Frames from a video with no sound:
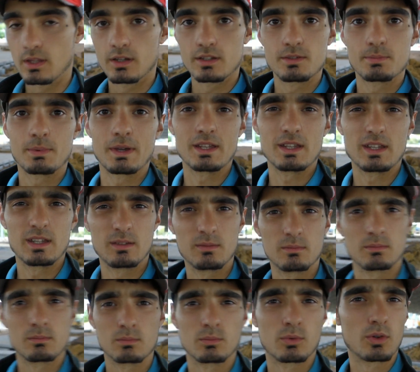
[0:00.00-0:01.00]

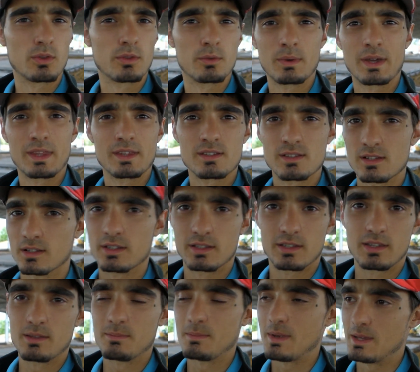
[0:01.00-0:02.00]
depending on what the weather's like,
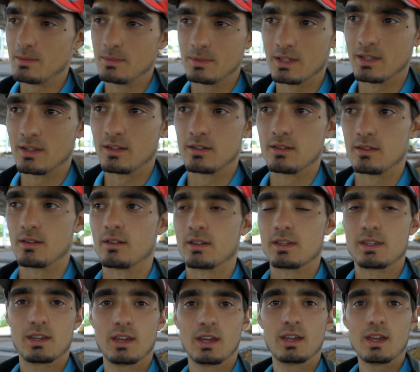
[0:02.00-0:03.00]
they may be in at
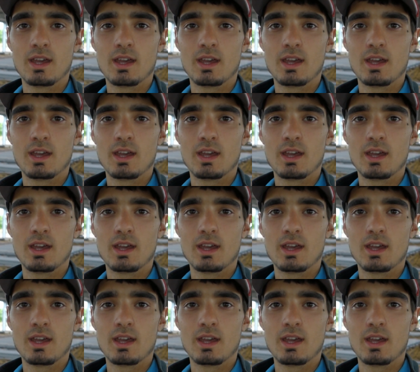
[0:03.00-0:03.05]
night,